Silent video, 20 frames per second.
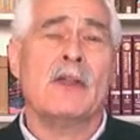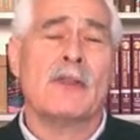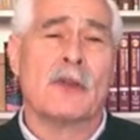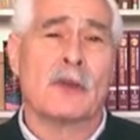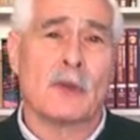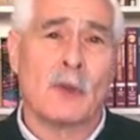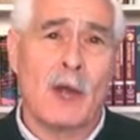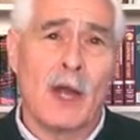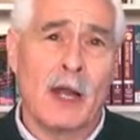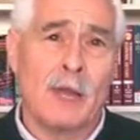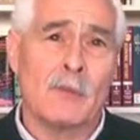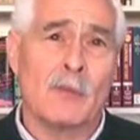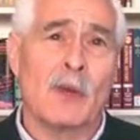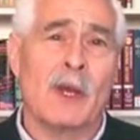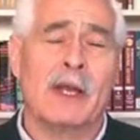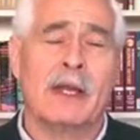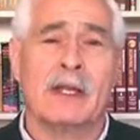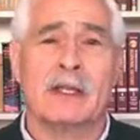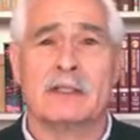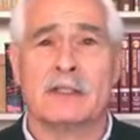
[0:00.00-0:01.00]
the crime
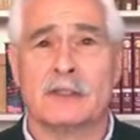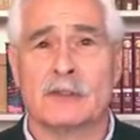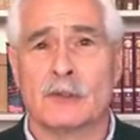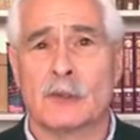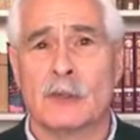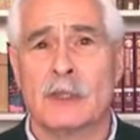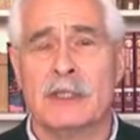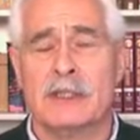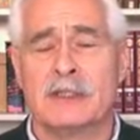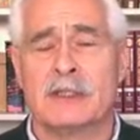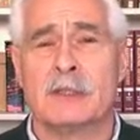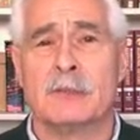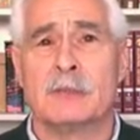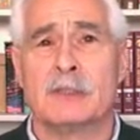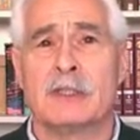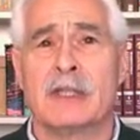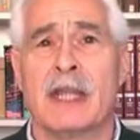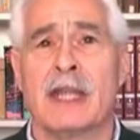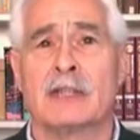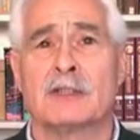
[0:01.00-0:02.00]
rate has increased
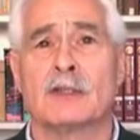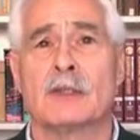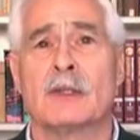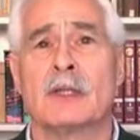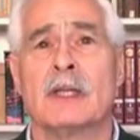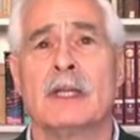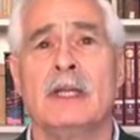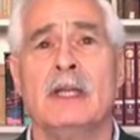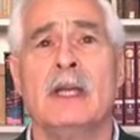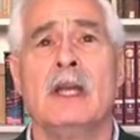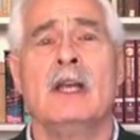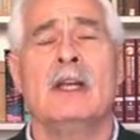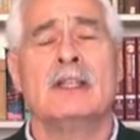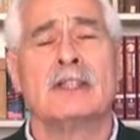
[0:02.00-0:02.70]
substantially,